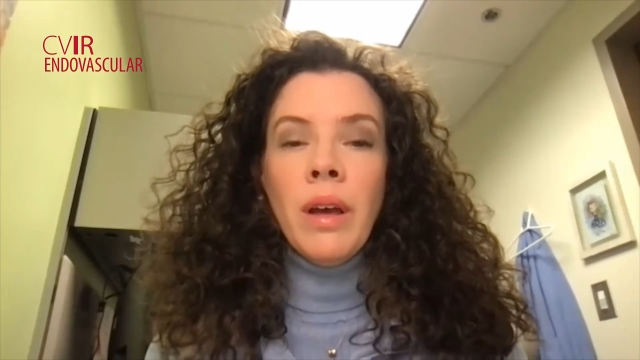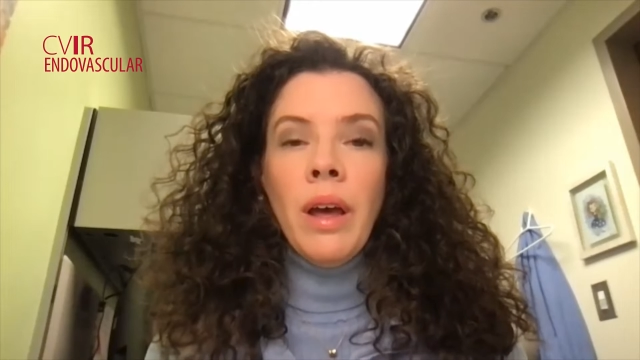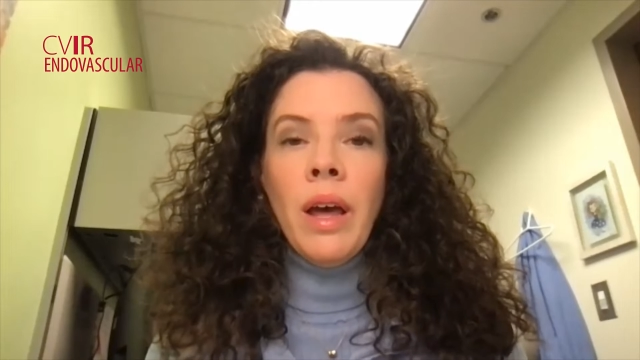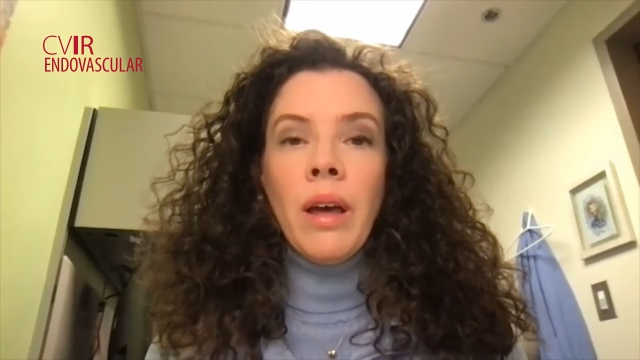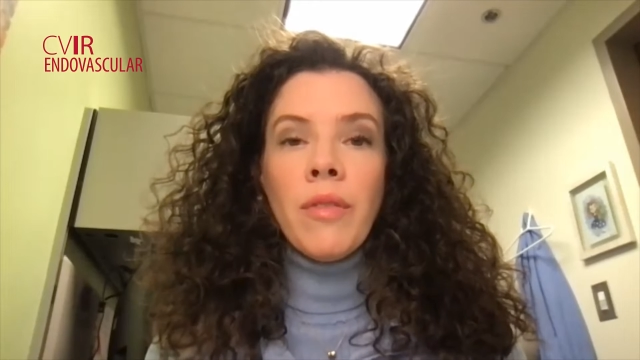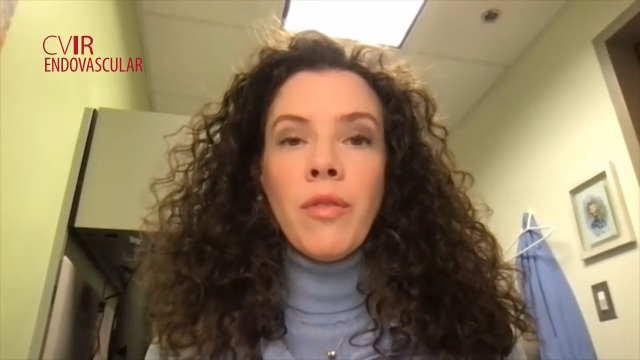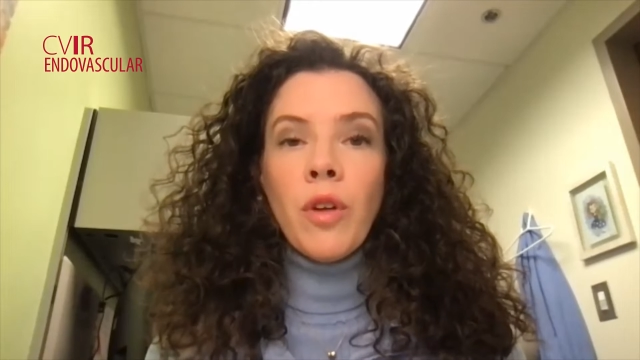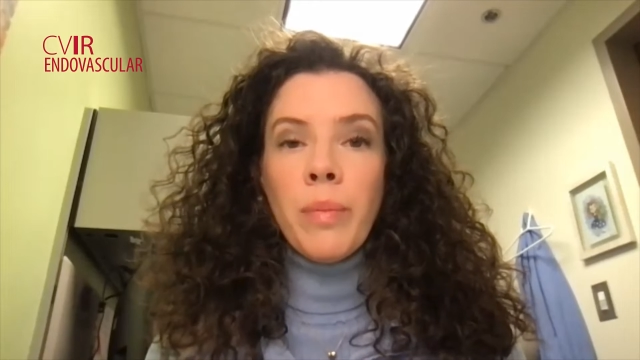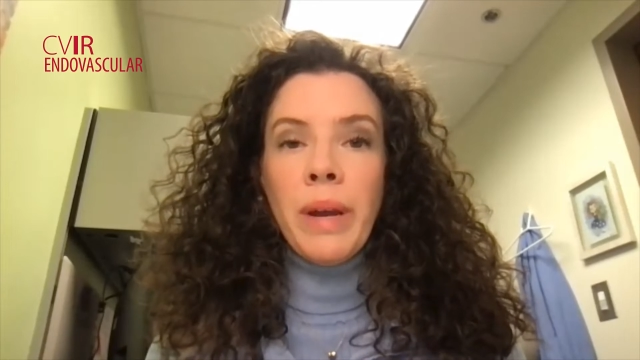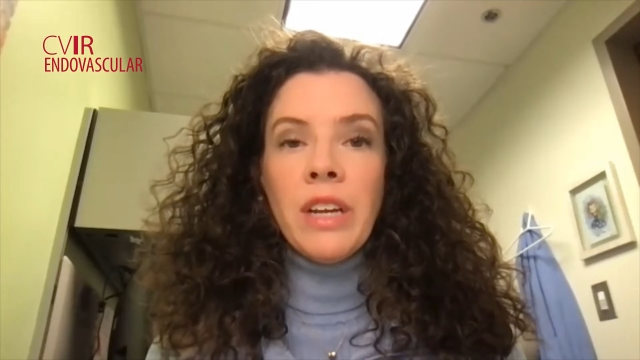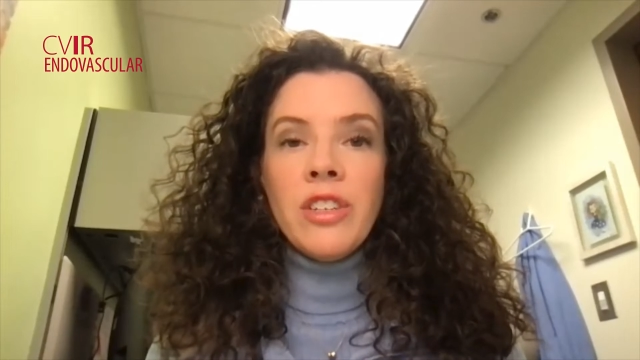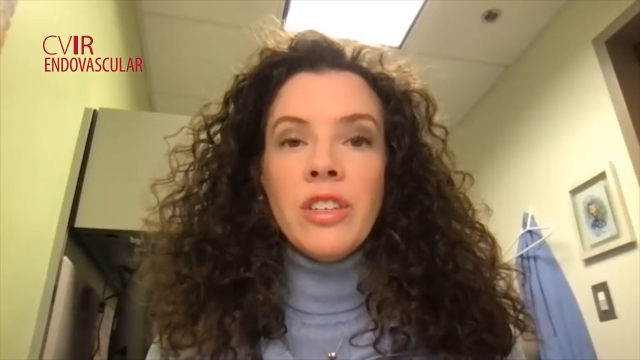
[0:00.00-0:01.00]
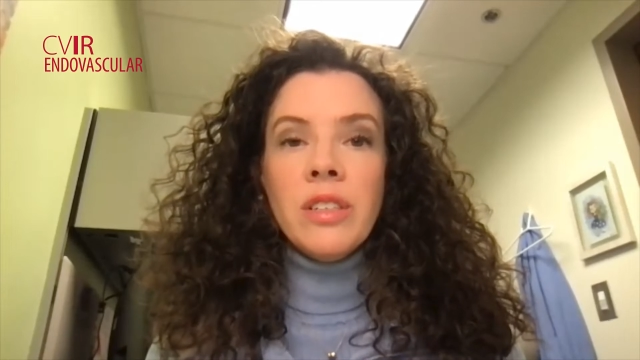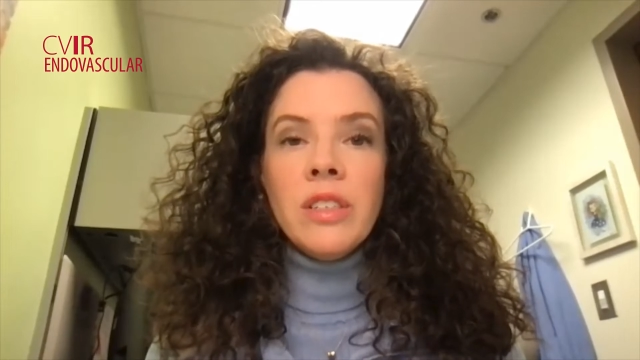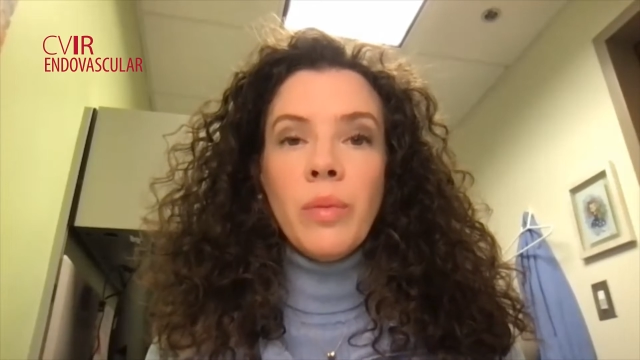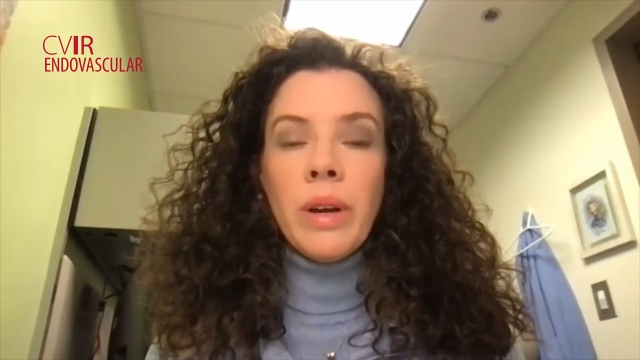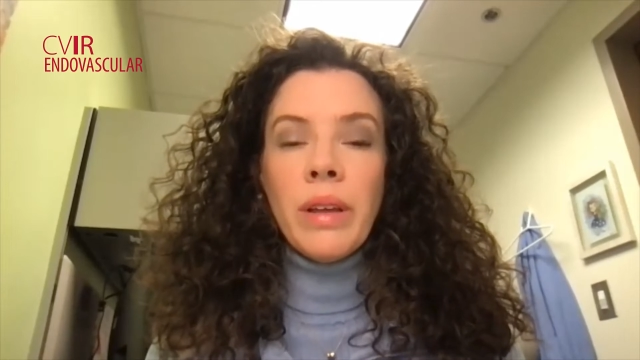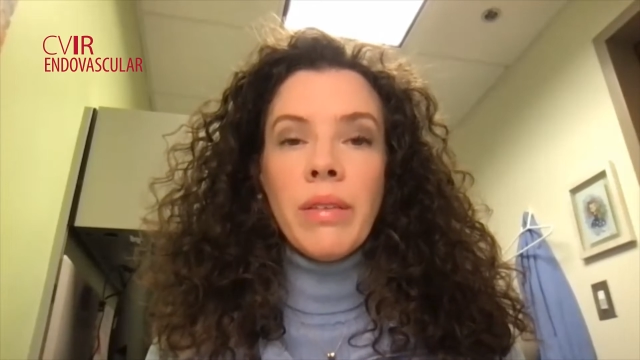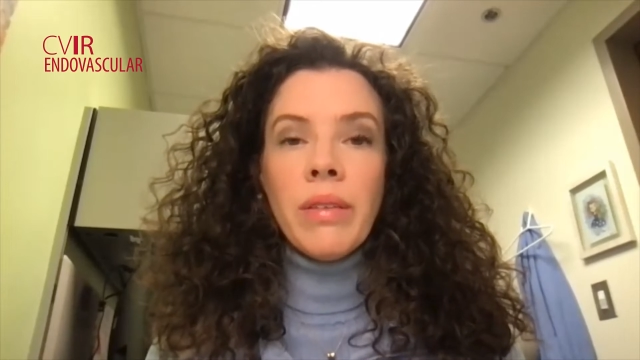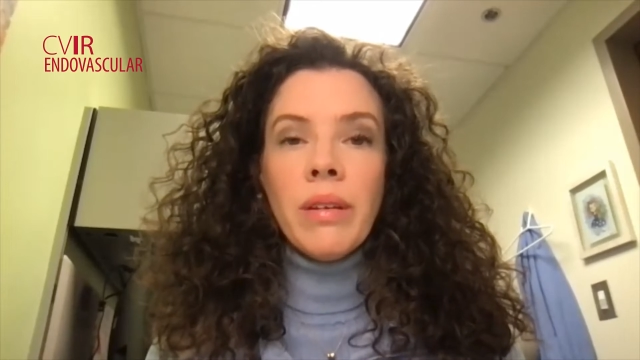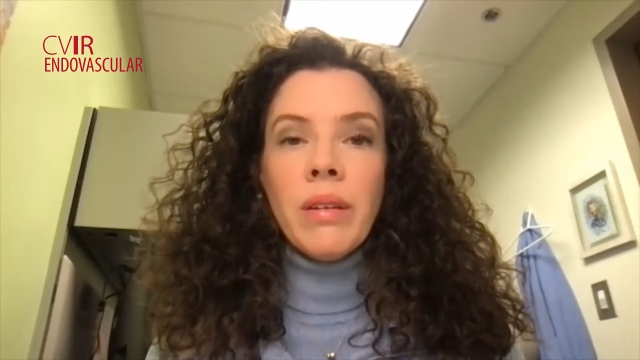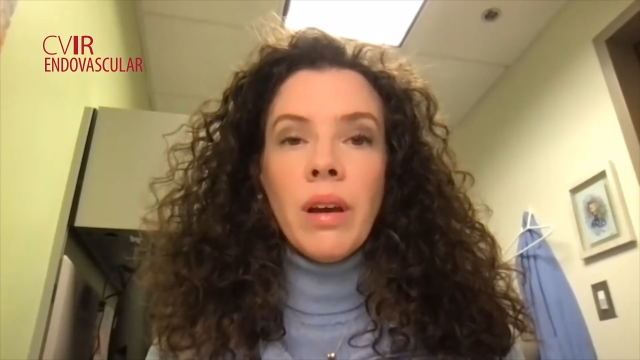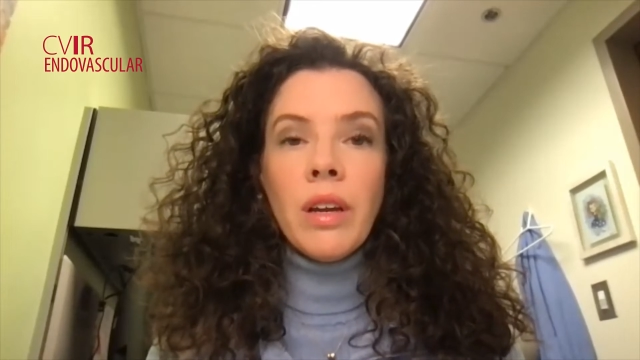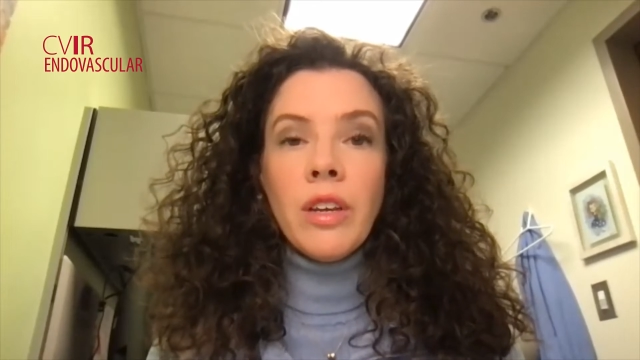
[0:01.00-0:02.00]
for patients with
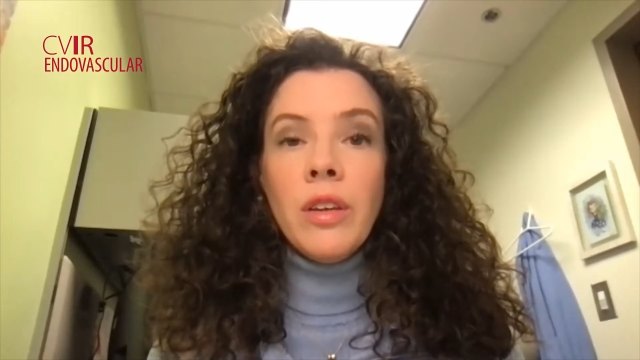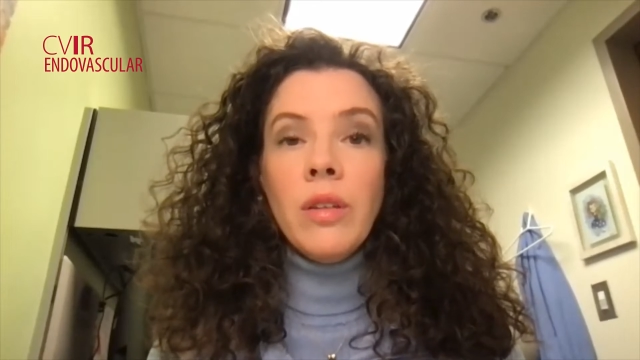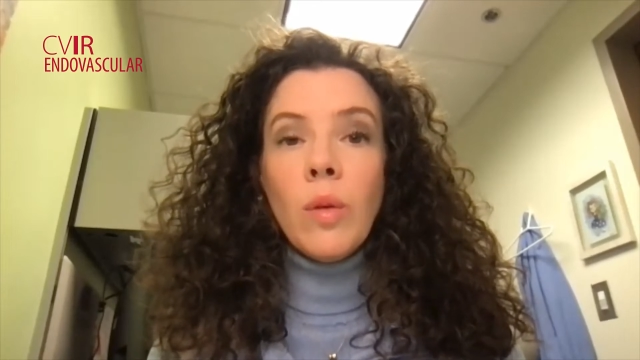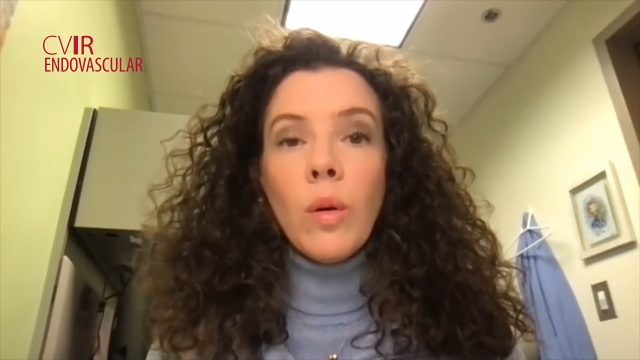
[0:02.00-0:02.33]
acute